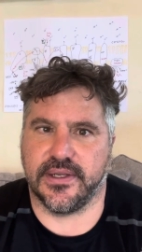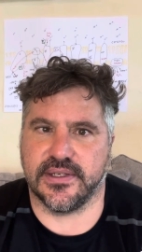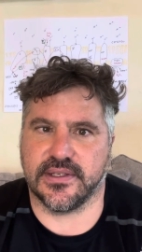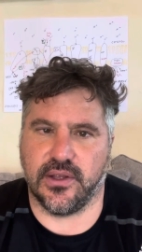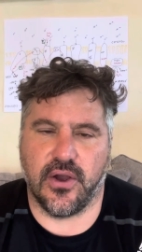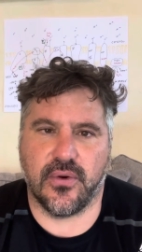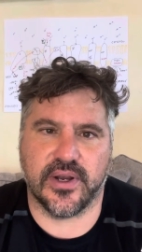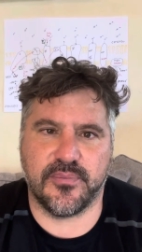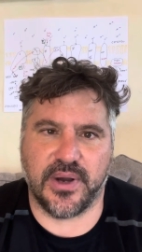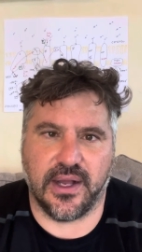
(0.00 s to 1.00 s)
that is low
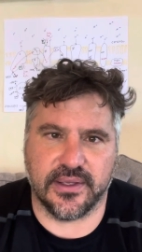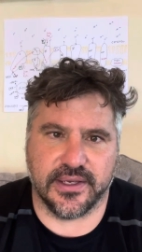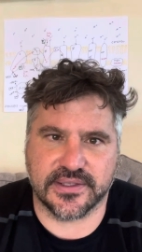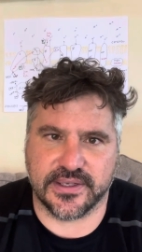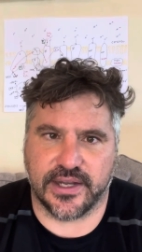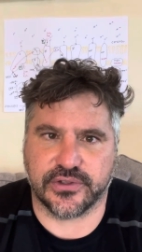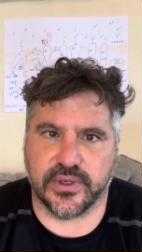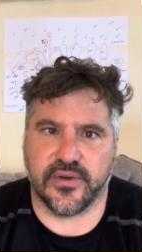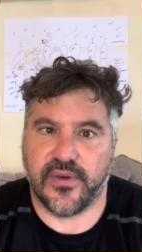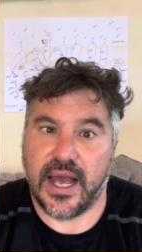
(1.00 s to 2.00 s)
in
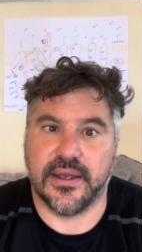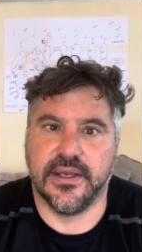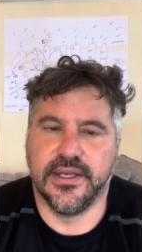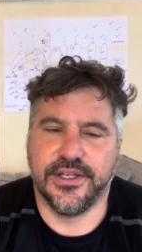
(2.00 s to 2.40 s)
polyunsaturated fat.